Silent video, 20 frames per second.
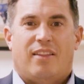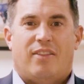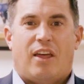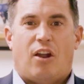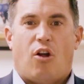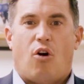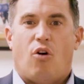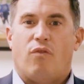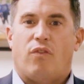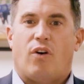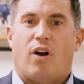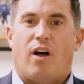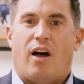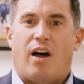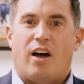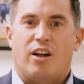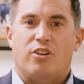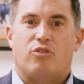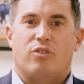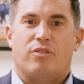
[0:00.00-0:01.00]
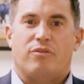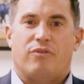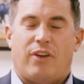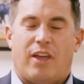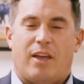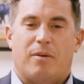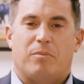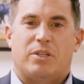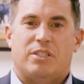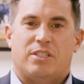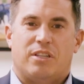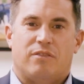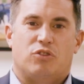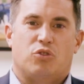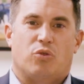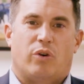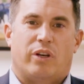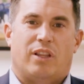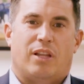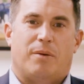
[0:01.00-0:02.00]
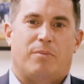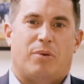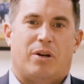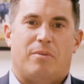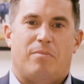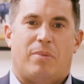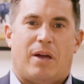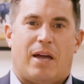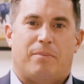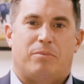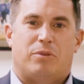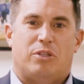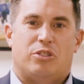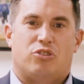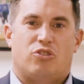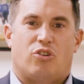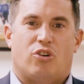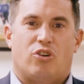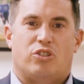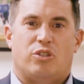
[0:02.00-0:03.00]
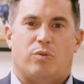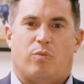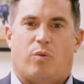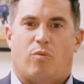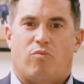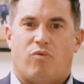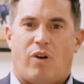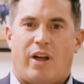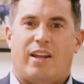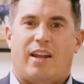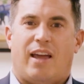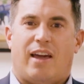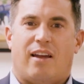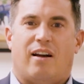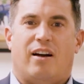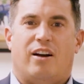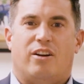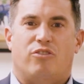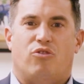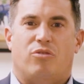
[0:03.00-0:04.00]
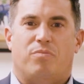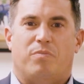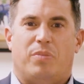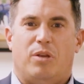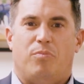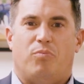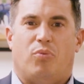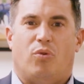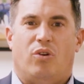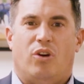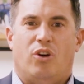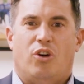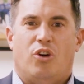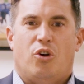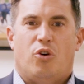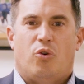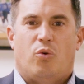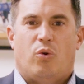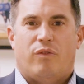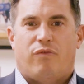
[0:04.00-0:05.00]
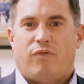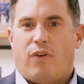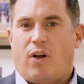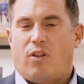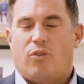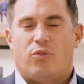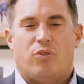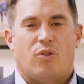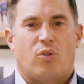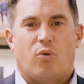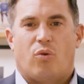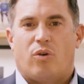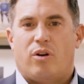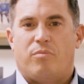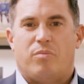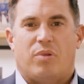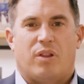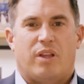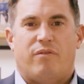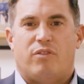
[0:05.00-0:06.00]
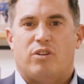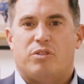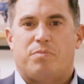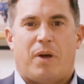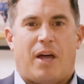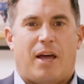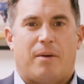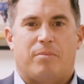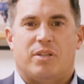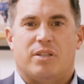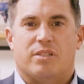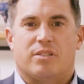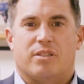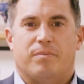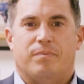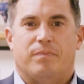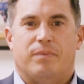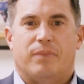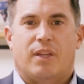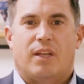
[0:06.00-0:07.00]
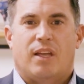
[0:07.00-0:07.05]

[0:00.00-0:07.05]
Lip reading: that over 100 families have joined Liberty Baptist Church, and we're right at 100 people who have followed the Lord in believers' baptism.